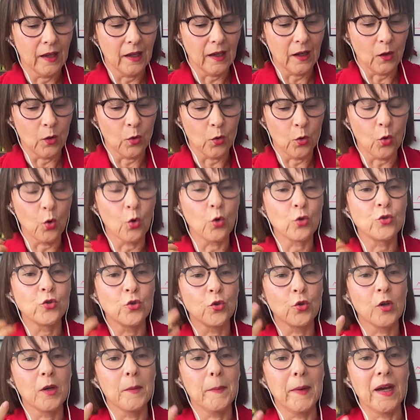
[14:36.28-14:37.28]
or
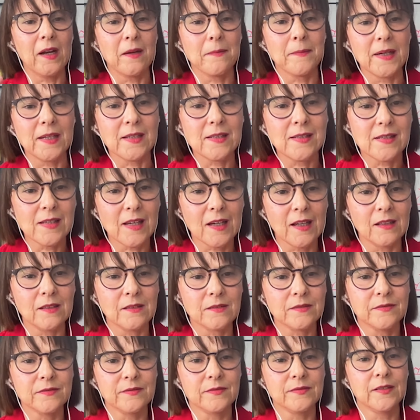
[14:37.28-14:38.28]
talk about
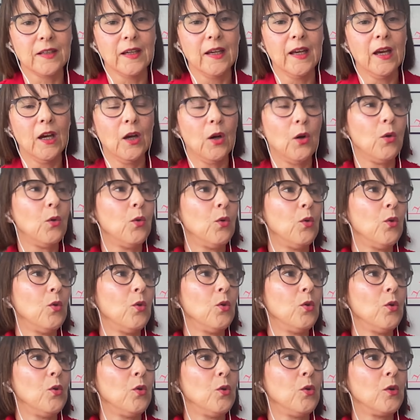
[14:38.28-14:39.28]
myself,
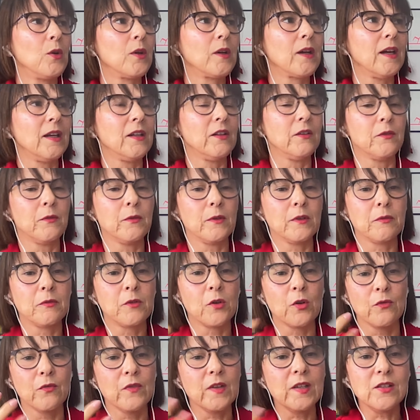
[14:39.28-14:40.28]
or kind of
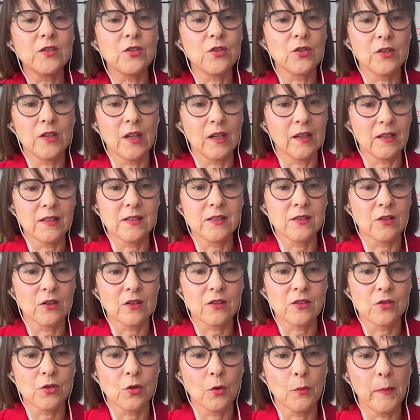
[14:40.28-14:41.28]
convince you that it's
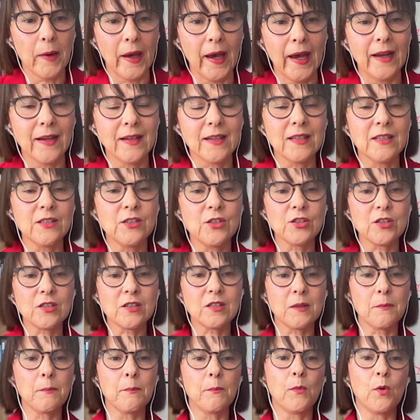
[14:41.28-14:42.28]
not so bad. It's
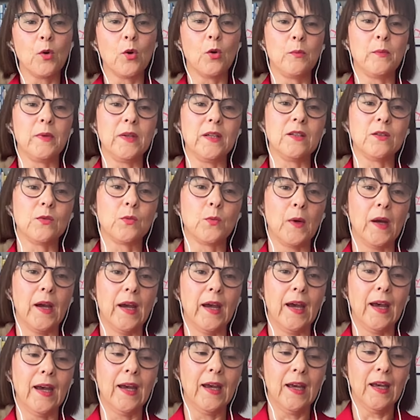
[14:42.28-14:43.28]
just a moment
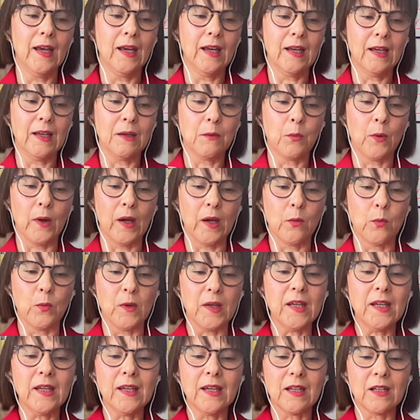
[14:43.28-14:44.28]
where
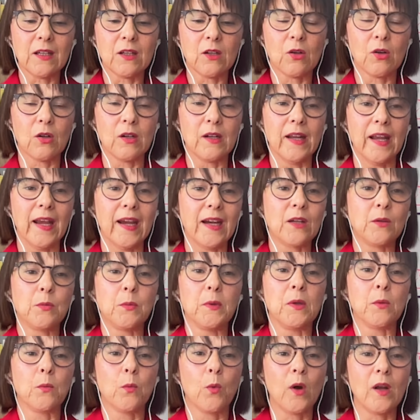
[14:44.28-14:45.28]
we can connect
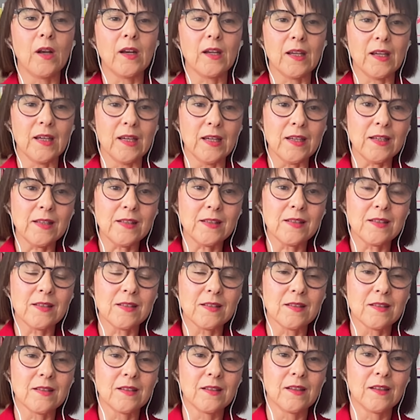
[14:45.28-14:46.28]
with what
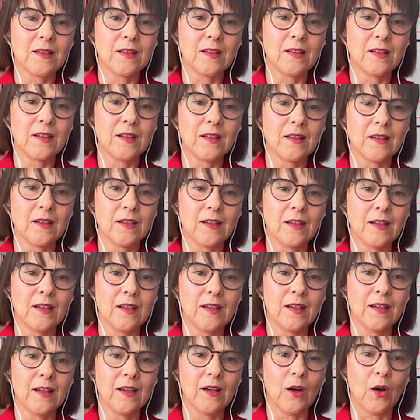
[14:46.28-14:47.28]
is,
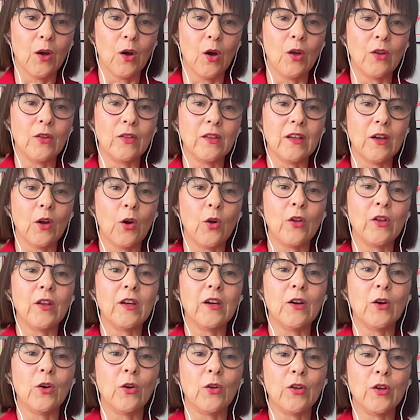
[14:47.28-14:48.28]

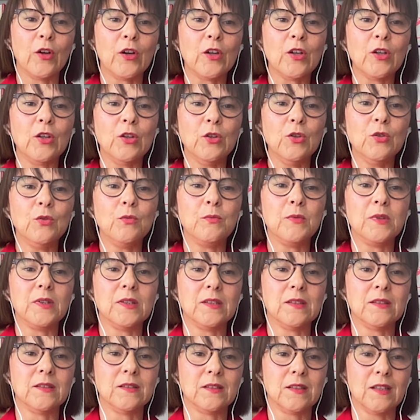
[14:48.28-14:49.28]
on a
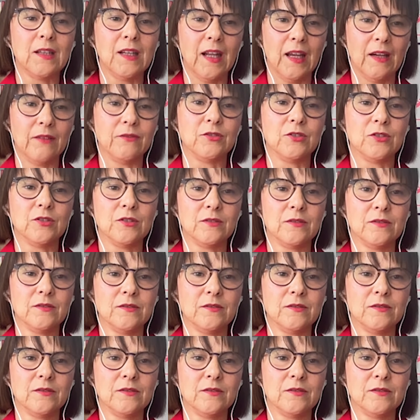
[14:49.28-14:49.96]
human level,